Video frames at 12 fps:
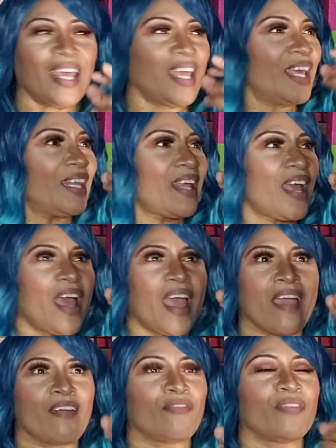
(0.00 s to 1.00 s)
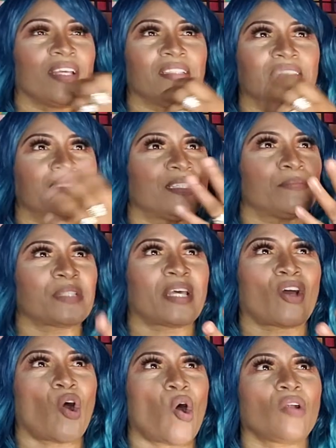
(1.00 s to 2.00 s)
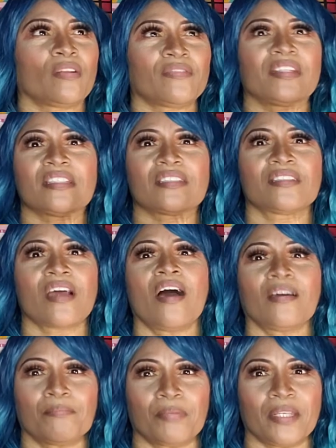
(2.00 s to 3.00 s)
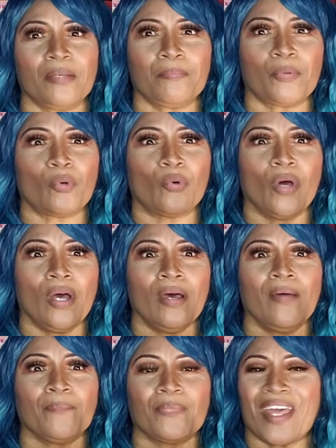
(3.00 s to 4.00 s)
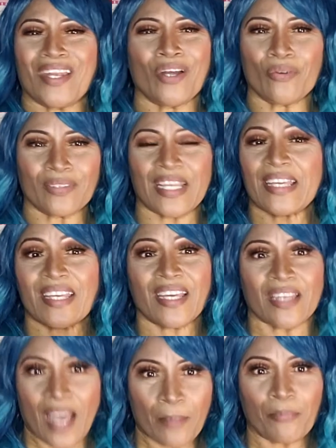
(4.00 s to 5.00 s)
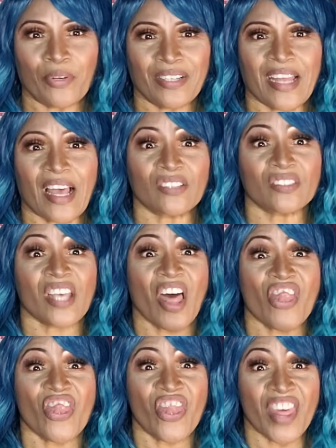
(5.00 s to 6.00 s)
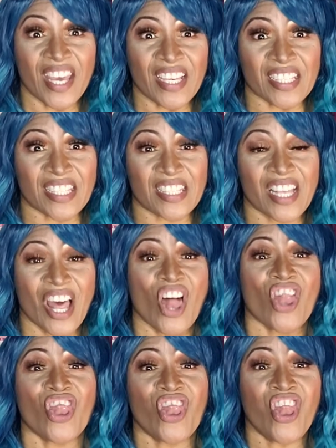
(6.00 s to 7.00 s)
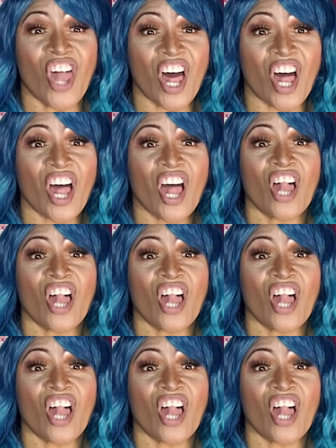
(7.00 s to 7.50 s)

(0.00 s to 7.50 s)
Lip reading: And it seems like all of these young people, they cannot pronounce this, the,